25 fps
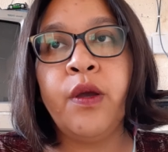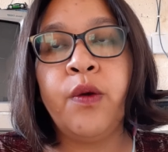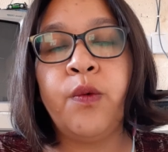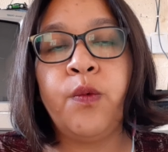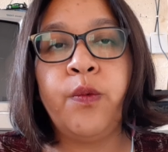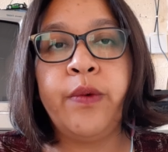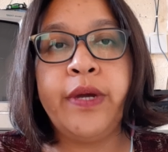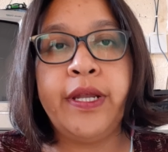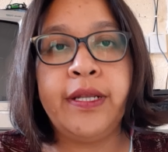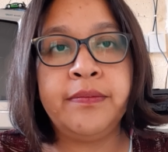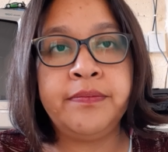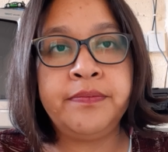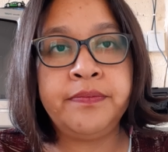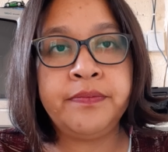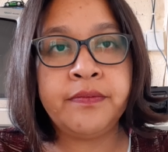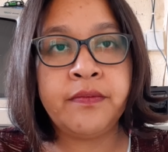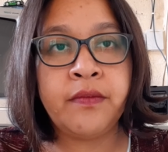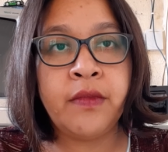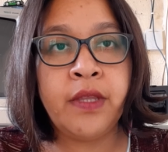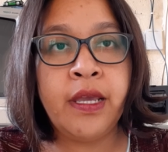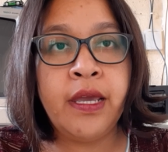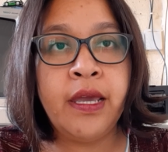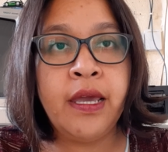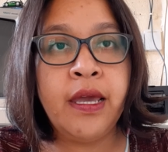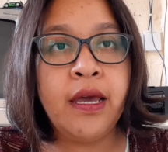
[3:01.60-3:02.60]
Well,
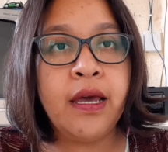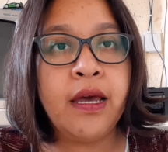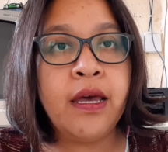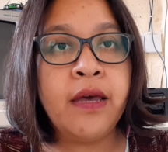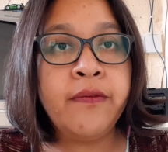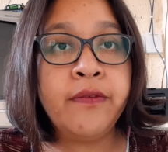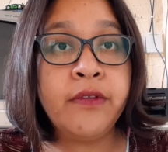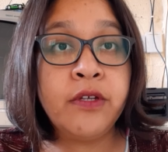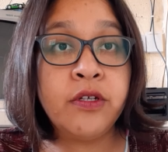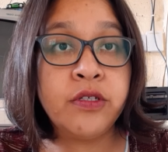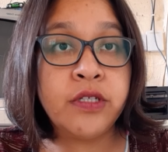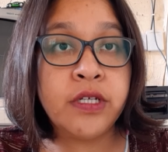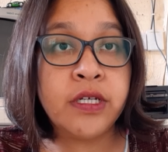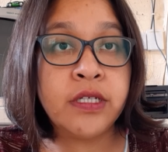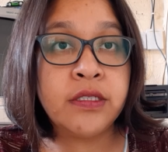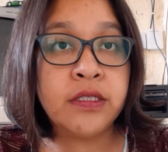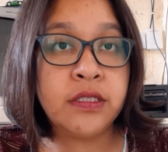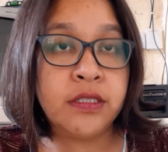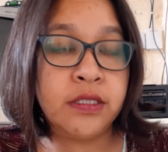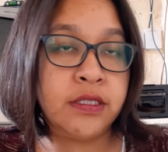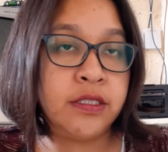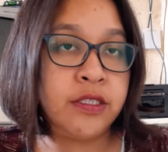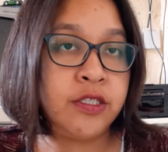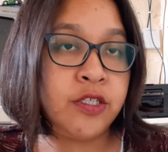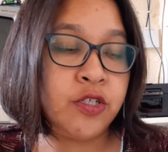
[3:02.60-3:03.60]
after that,
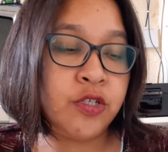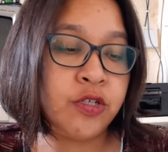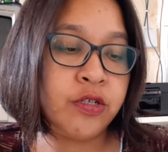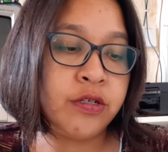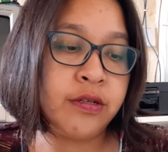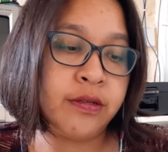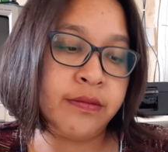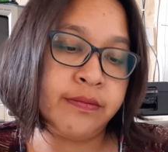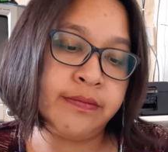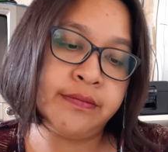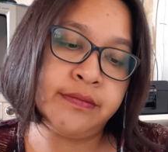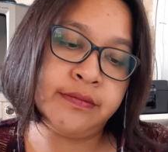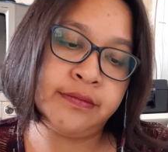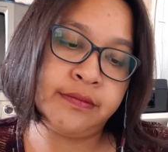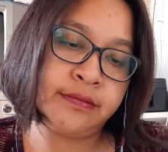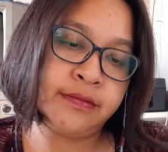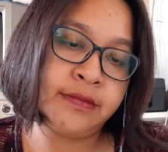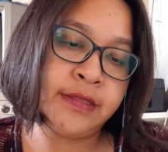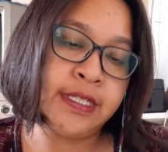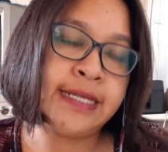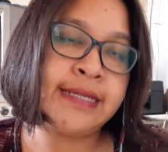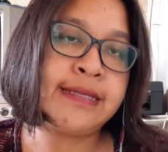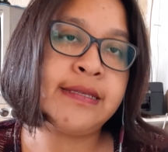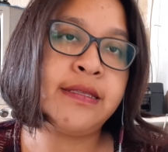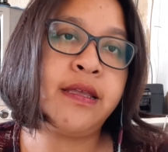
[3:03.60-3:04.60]
the teacher
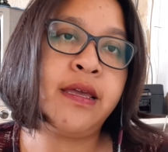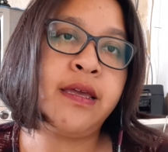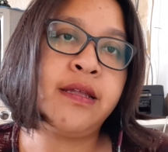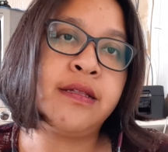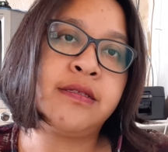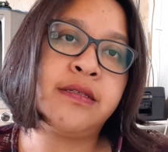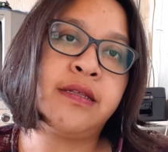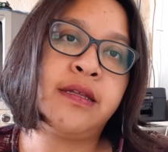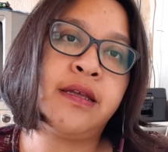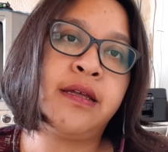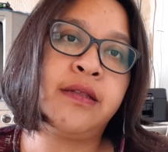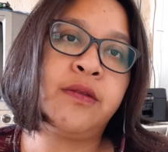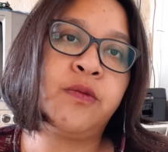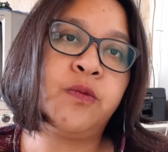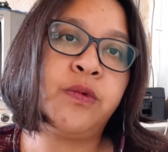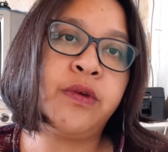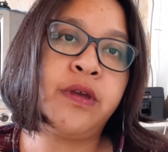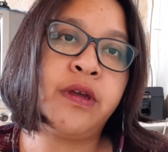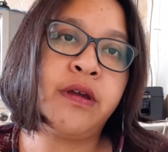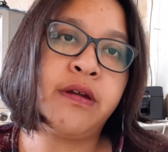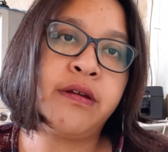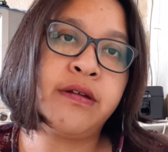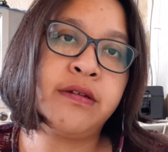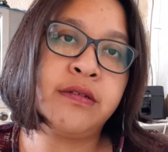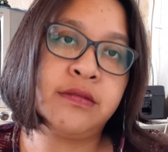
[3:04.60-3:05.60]
states that we
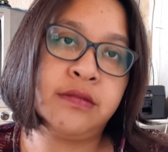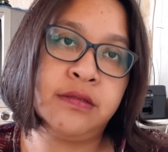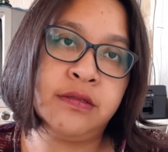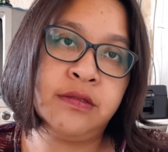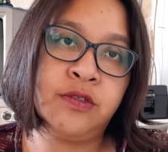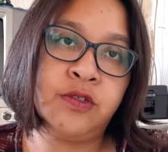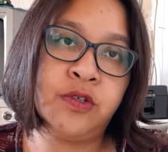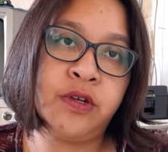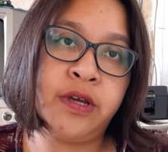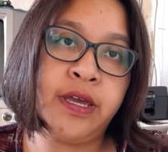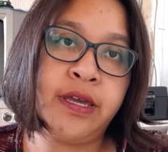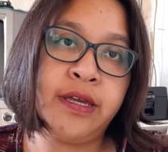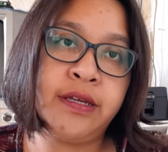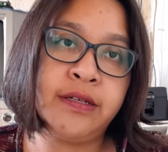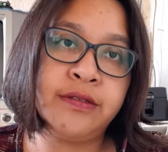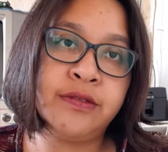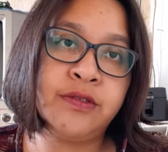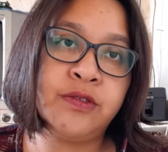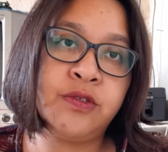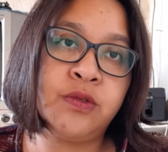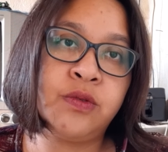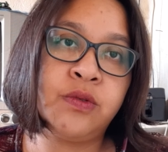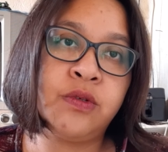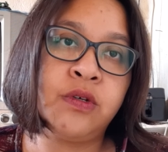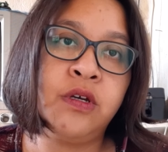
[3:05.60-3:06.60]
are trying
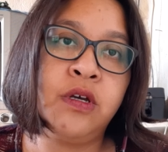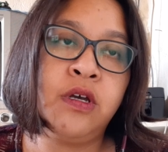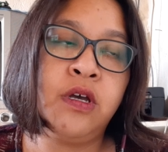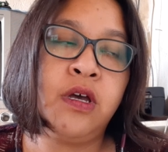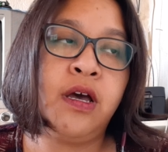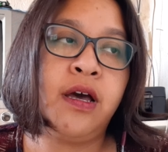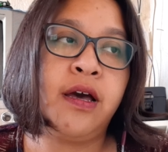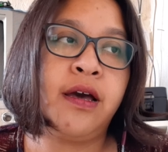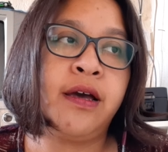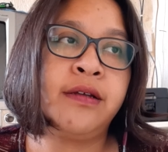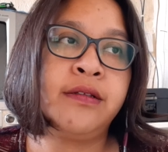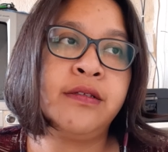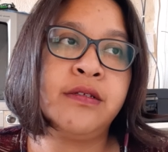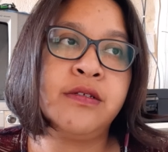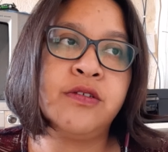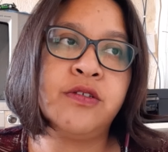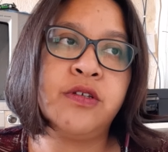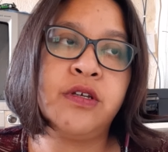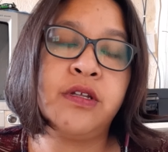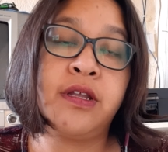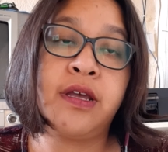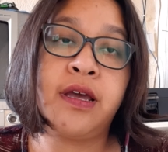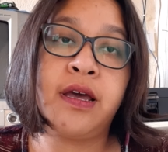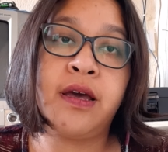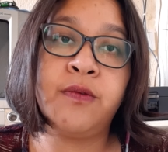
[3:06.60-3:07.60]
to
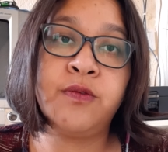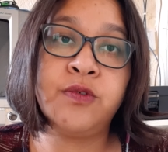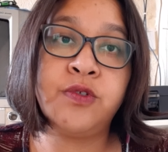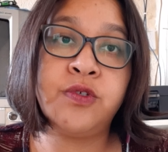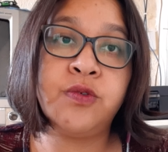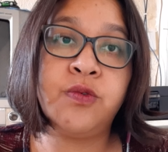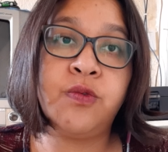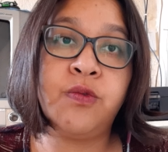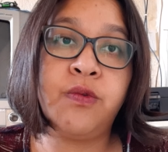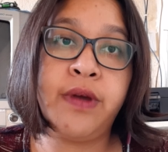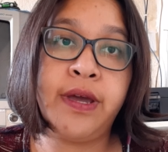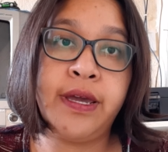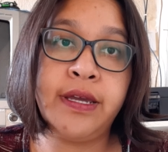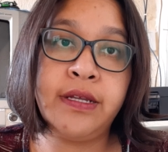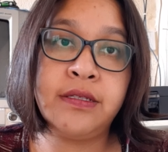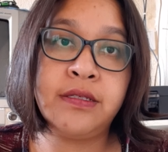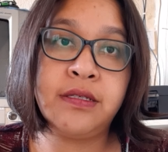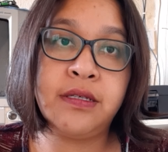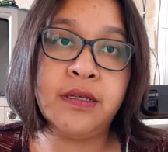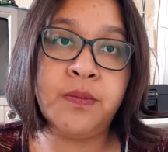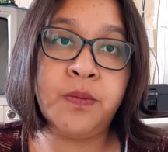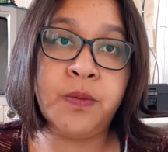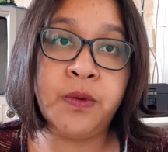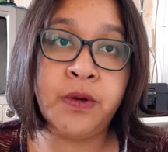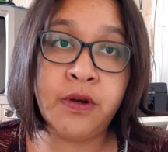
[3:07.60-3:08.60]
understand how to write
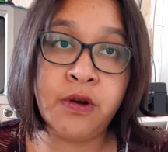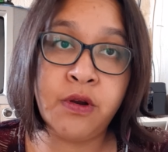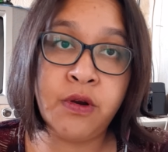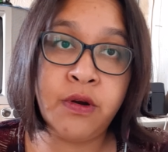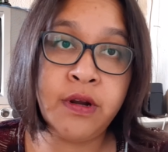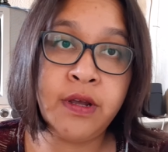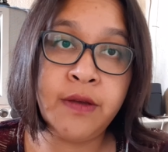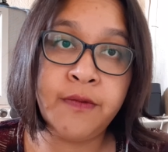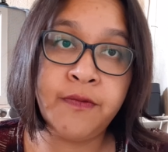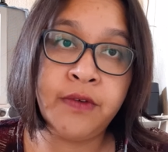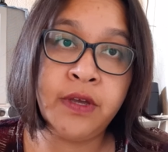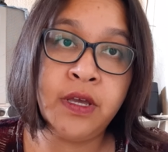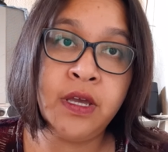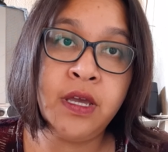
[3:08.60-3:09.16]
a paragraph.